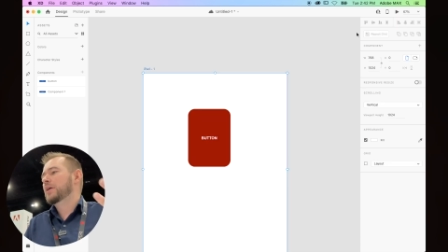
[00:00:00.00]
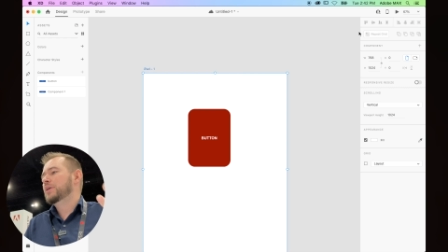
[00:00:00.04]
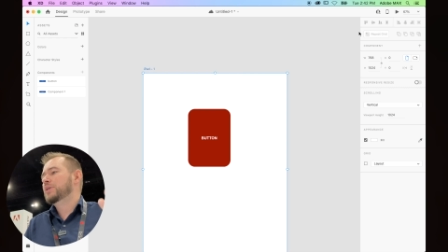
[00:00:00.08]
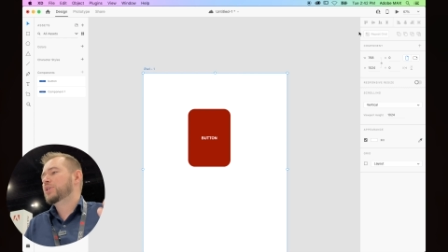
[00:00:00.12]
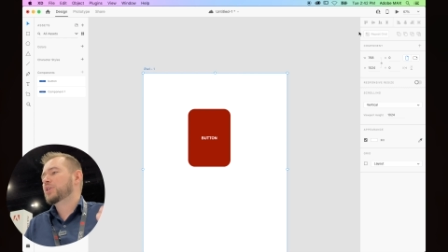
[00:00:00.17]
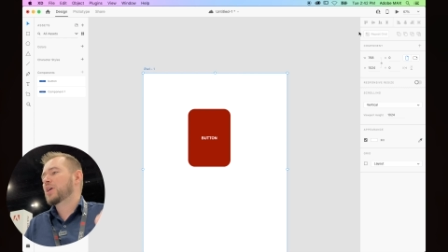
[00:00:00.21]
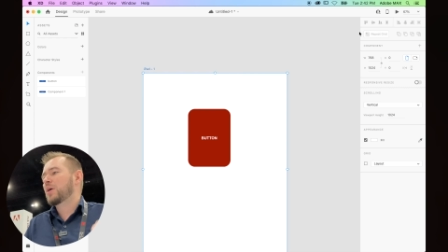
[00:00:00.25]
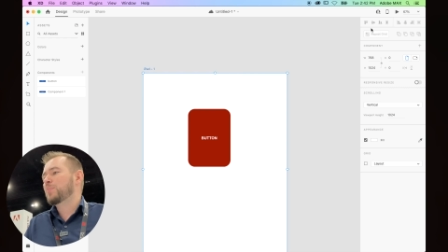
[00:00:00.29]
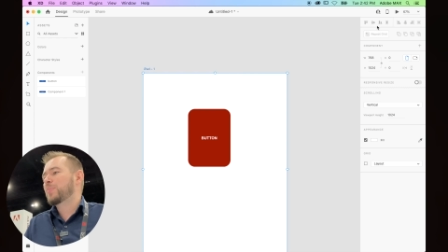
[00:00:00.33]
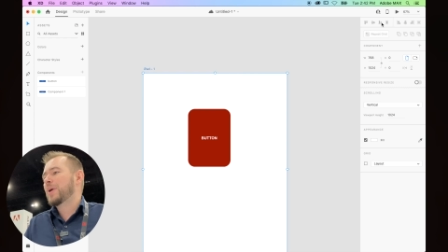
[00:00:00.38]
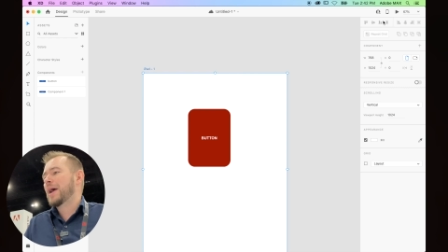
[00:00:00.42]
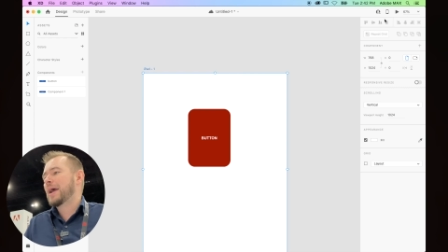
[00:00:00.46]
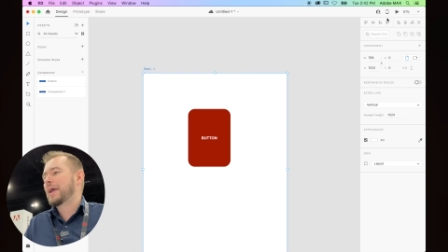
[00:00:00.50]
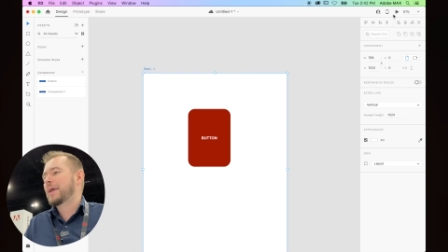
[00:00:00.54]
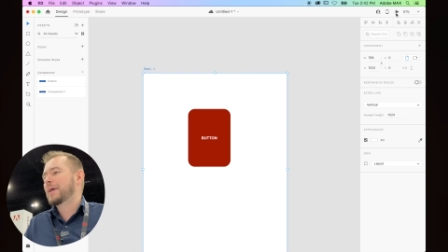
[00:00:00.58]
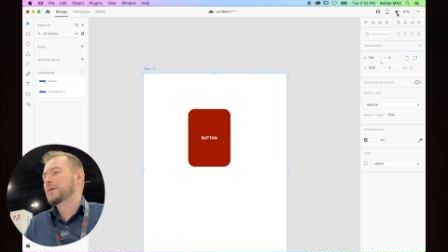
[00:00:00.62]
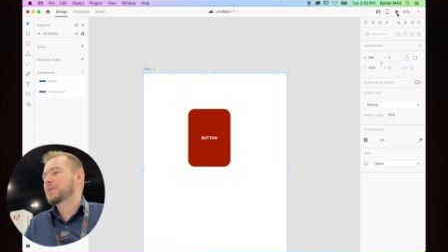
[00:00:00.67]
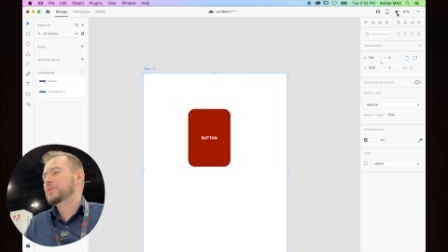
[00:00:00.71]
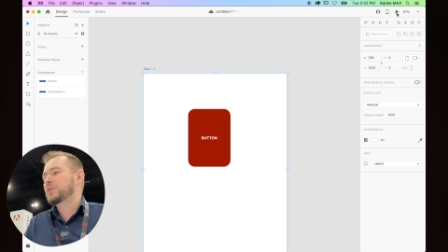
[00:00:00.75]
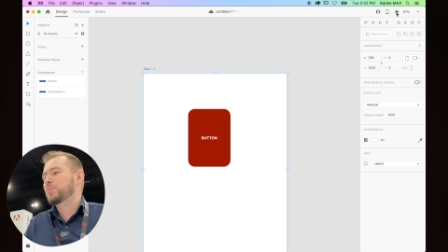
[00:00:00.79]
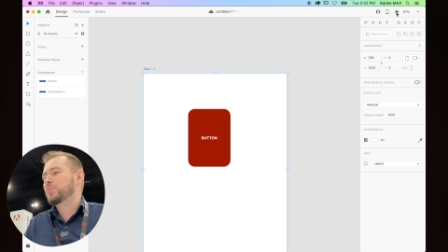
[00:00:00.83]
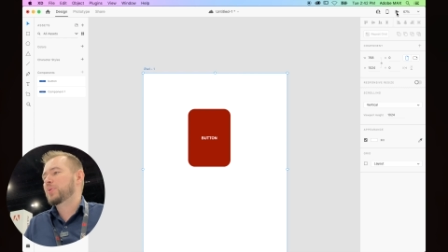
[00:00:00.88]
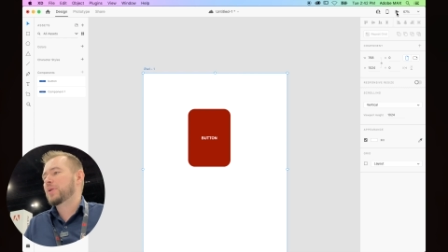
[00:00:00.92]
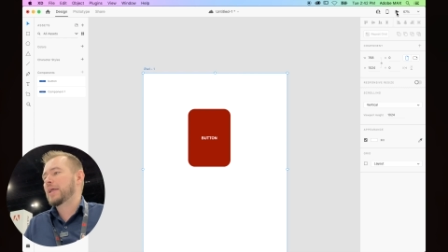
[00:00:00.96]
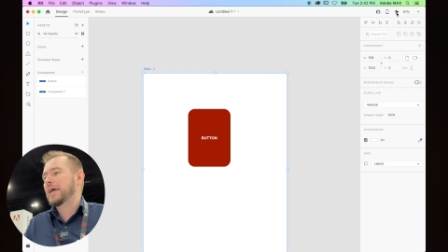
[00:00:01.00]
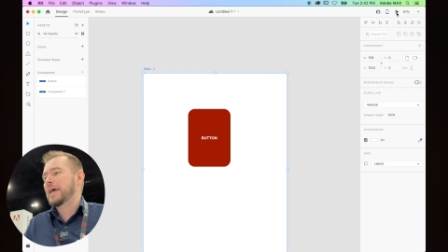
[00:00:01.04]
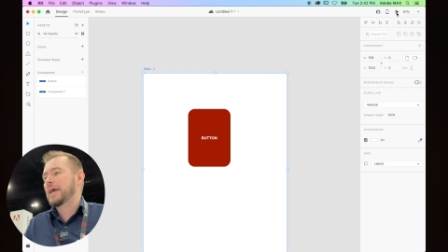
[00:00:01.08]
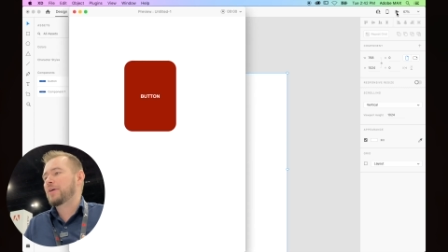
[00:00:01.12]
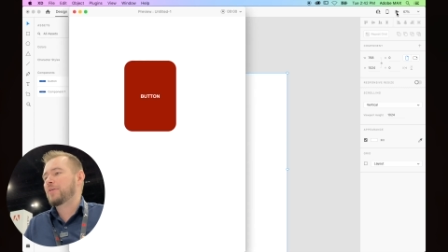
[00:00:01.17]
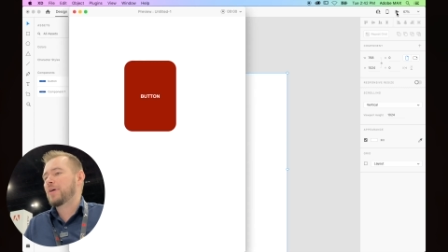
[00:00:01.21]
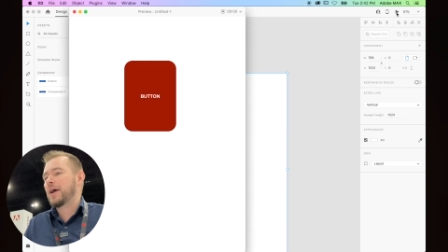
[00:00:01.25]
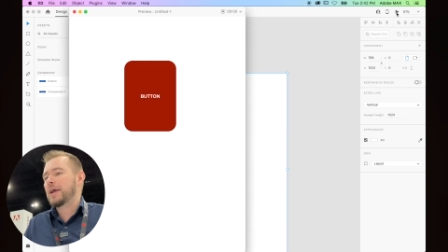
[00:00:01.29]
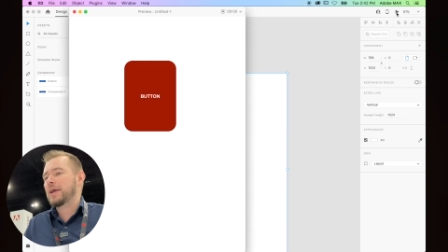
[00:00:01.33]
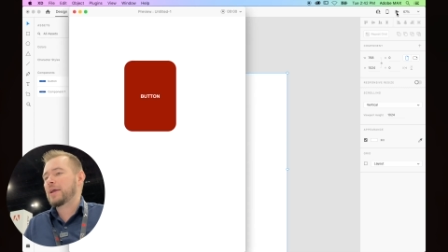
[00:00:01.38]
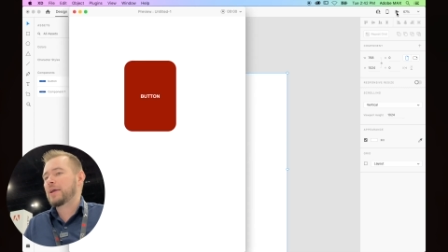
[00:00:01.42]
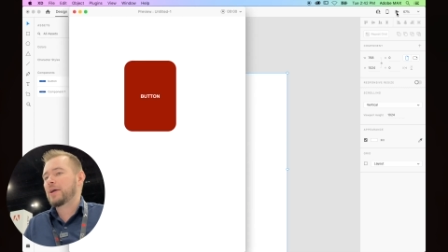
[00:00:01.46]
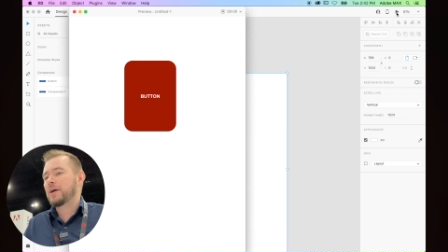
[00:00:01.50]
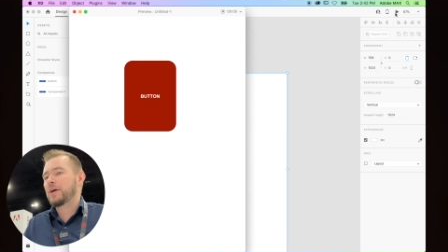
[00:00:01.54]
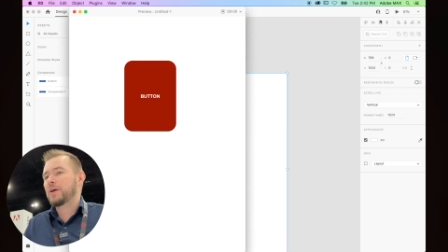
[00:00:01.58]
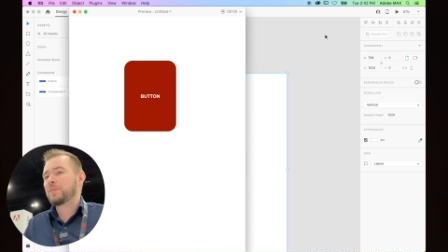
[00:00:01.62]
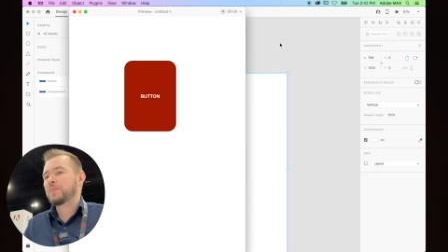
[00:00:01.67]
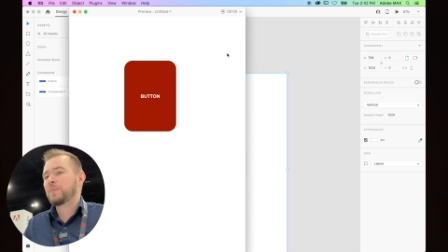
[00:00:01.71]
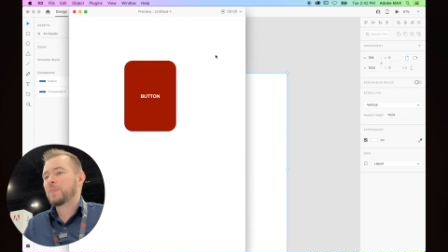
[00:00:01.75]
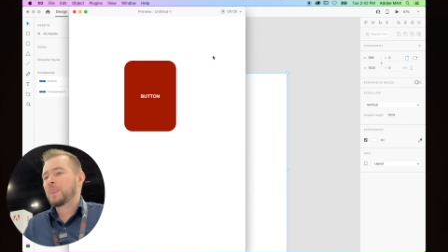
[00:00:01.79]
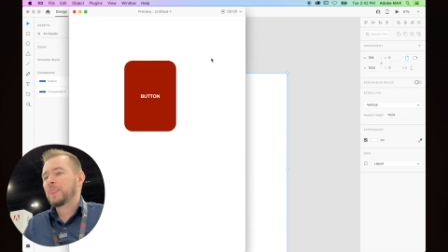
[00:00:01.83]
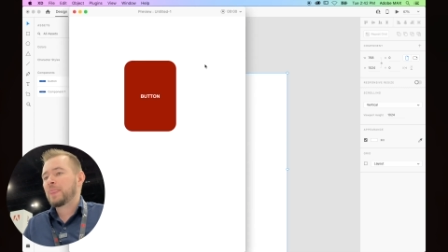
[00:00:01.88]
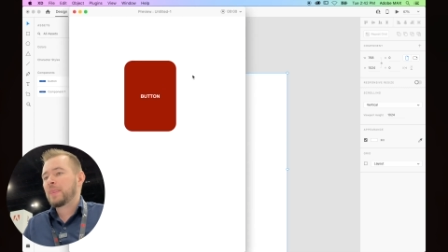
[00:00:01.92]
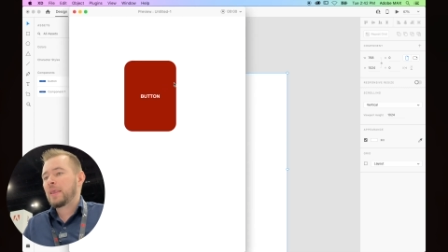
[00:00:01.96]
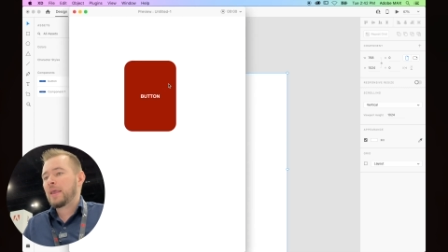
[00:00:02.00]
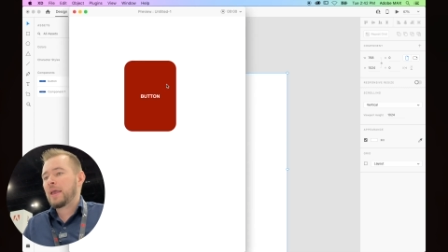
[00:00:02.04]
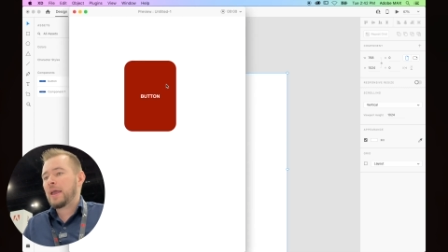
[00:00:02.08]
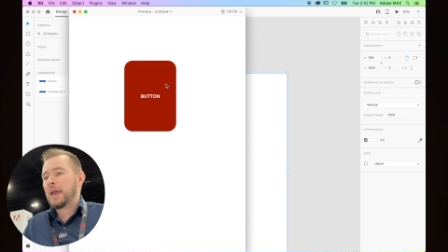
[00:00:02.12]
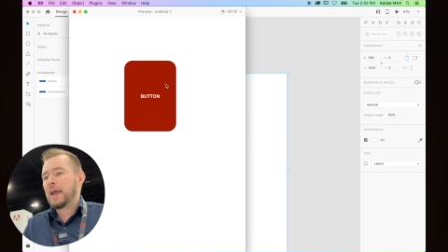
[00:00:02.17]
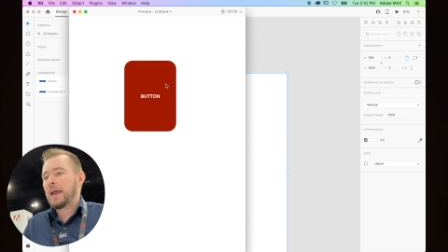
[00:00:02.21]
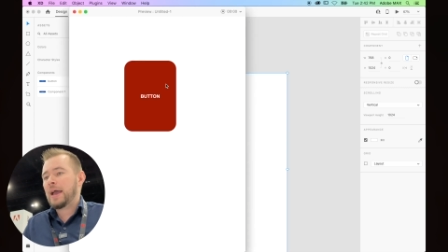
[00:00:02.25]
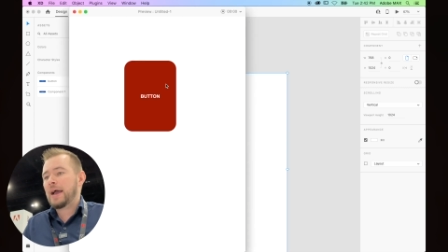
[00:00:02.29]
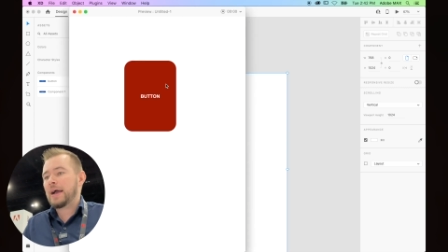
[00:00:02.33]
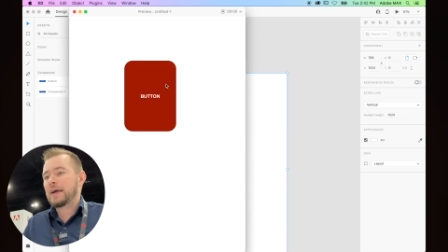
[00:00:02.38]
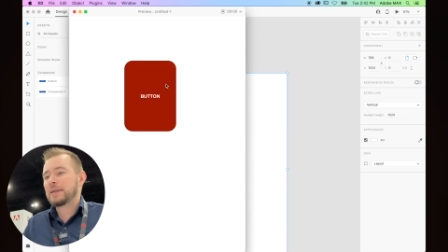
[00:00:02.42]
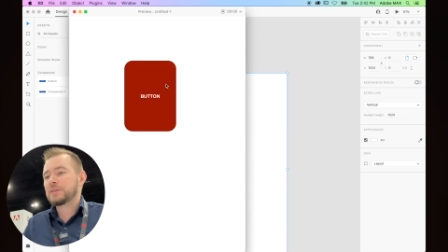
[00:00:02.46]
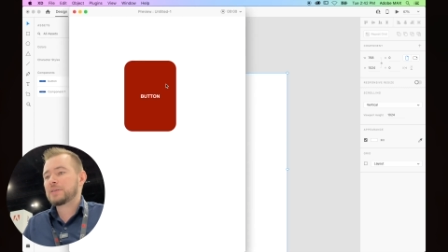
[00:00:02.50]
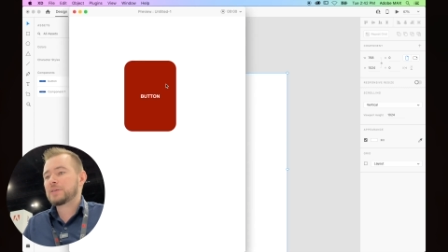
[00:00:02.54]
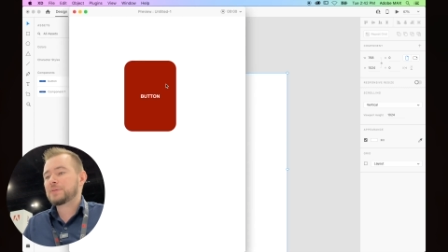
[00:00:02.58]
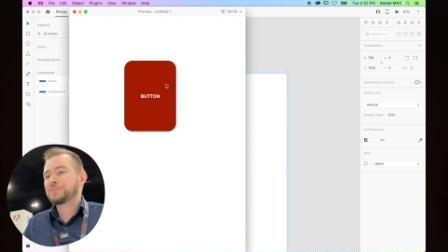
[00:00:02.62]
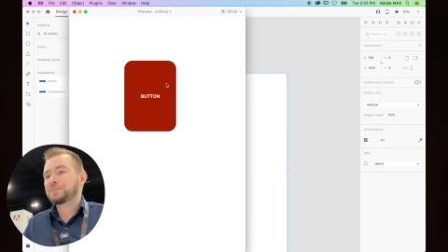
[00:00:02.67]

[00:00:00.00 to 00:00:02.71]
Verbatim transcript: gonna jump back into play right here, and